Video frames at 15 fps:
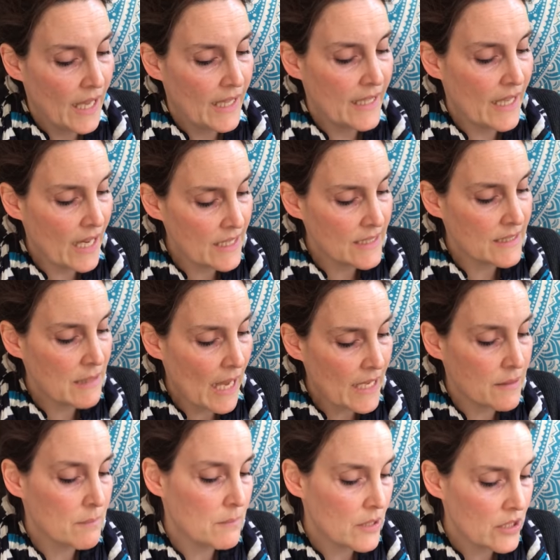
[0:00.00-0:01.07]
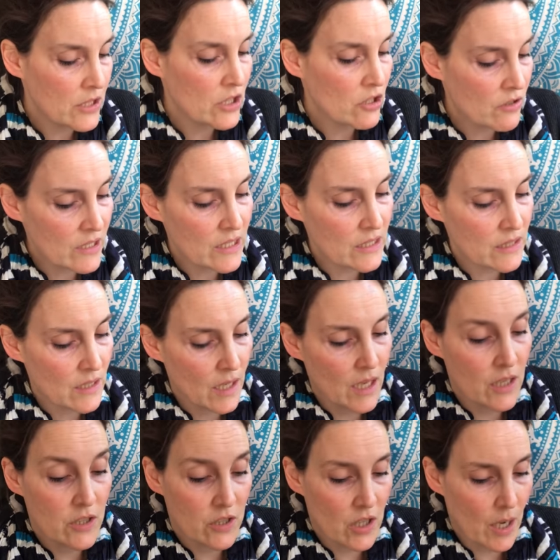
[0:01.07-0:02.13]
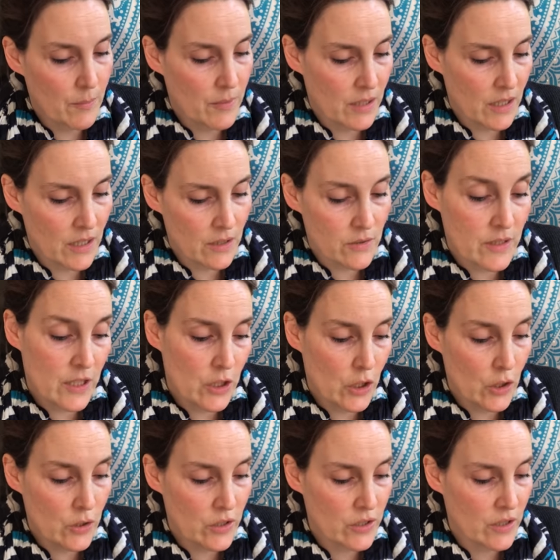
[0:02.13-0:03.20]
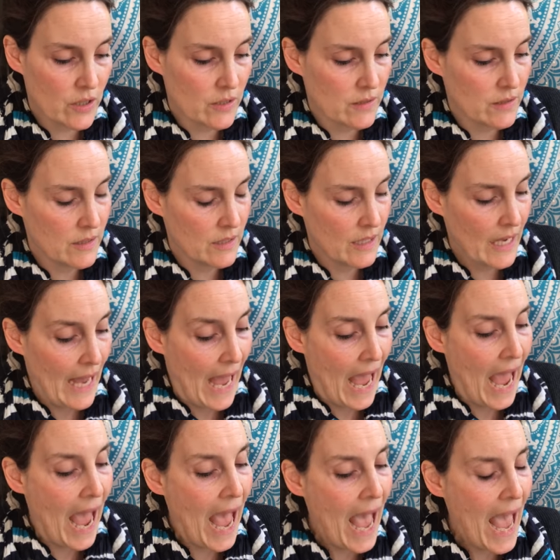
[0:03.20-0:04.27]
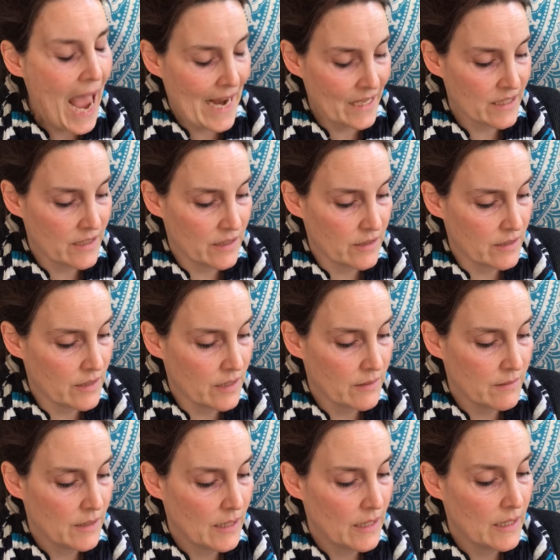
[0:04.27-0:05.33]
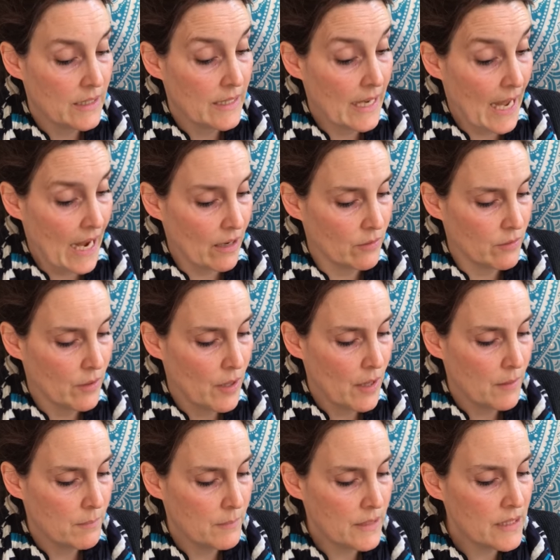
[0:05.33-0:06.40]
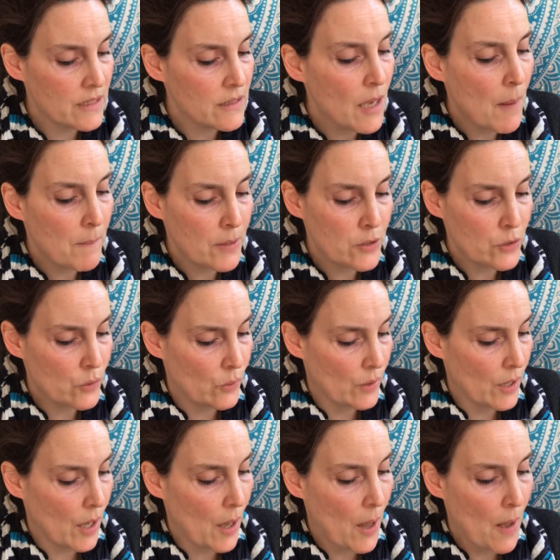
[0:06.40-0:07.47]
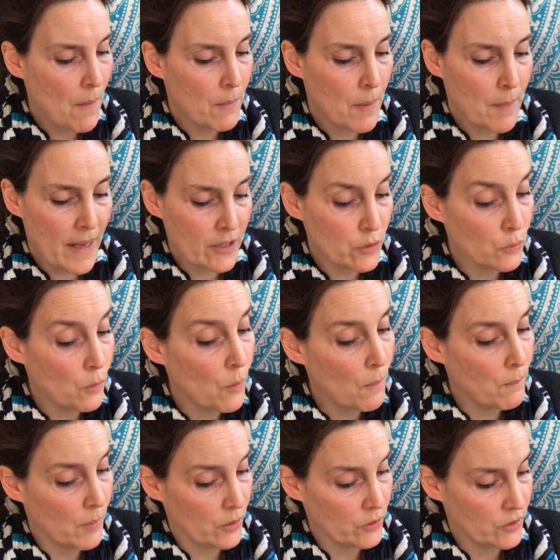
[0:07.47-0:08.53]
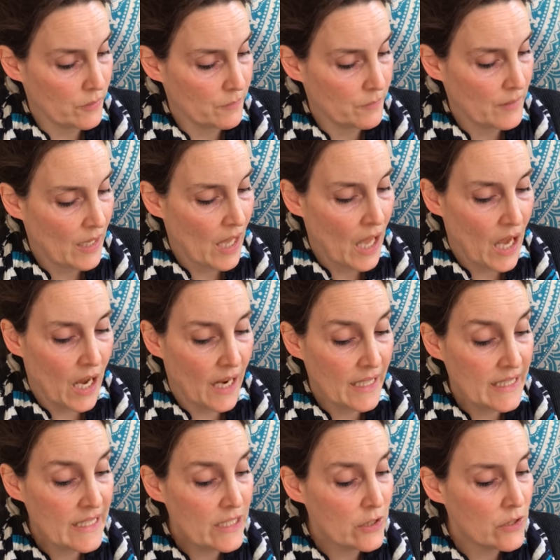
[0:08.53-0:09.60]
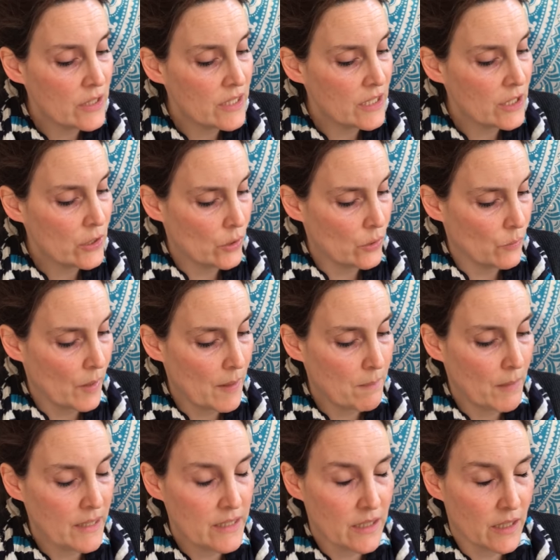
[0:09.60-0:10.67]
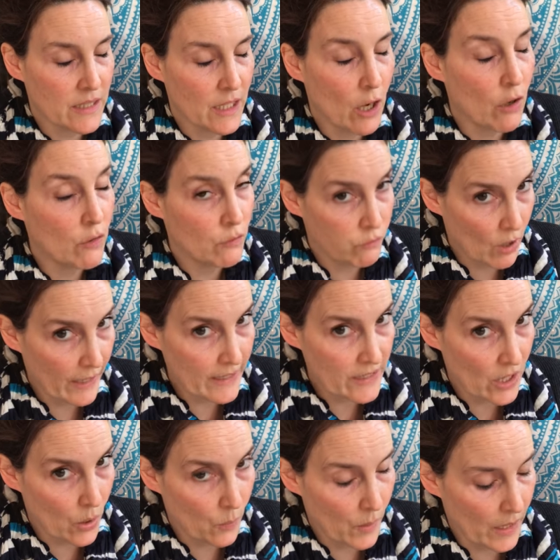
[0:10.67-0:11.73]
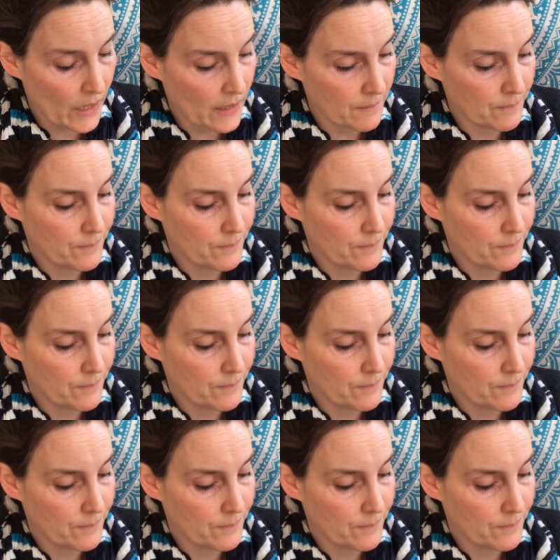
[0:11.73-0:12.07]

"Yes, headmistress," chimed the girls in unison. "Excellent. Now, Miss Petulia, Perpetual Motion. I need to see you in my study right away."